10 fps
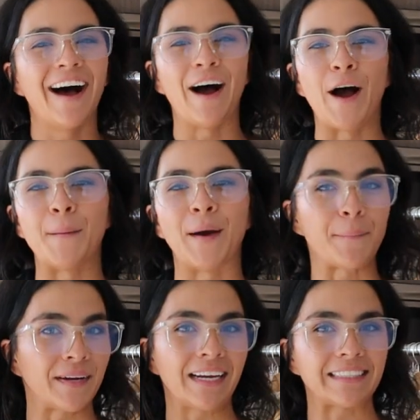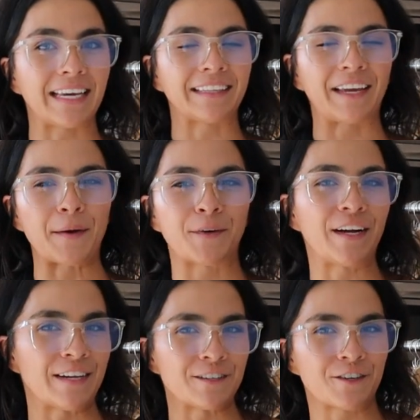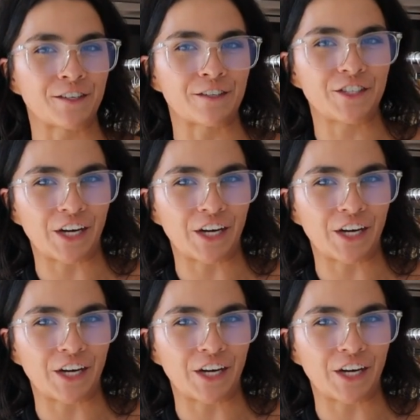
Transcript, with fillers: Um, I'm gonna take the camera and introduce